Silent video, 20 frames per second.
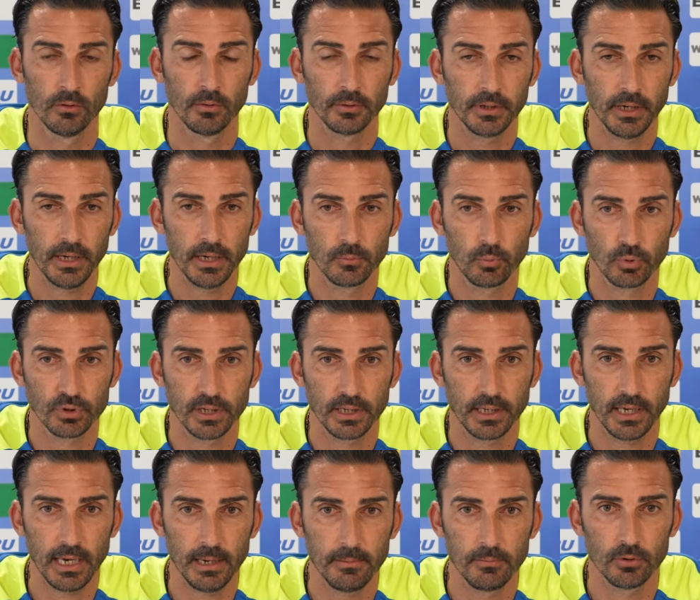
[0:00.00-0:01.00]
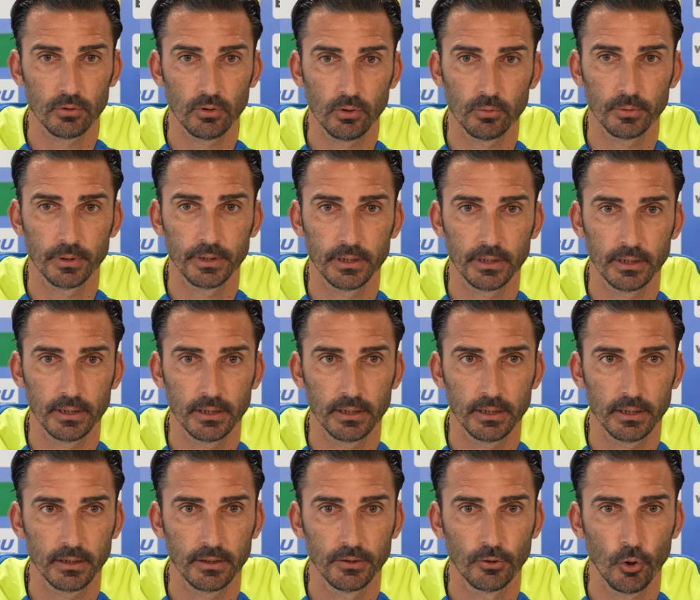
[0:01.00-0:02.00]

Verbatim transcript: Okay, it was a game, you know, in, uh,